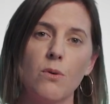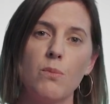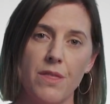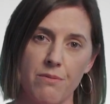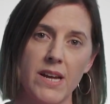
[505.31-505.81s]

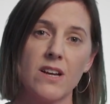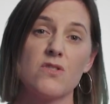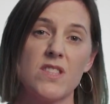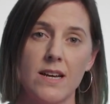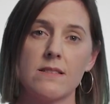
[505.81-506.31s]
with
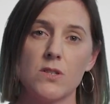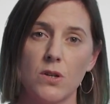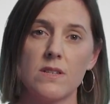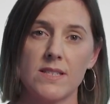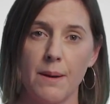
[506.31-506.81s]

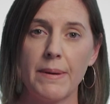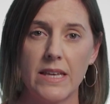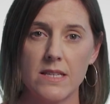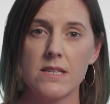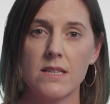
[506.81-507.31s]
$300,000 coming
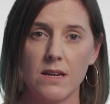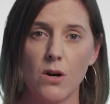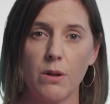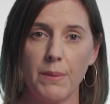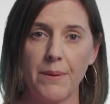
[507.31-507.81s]
into the
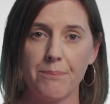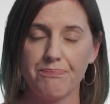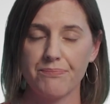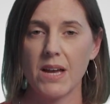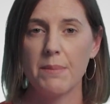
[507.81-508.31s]
economy,
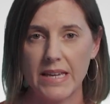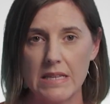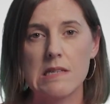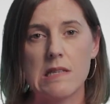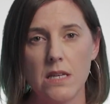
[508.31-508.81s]
coming
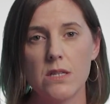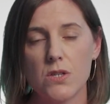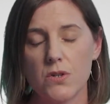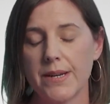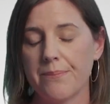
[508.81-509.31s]
into the
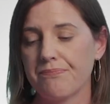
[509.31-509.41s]
industry.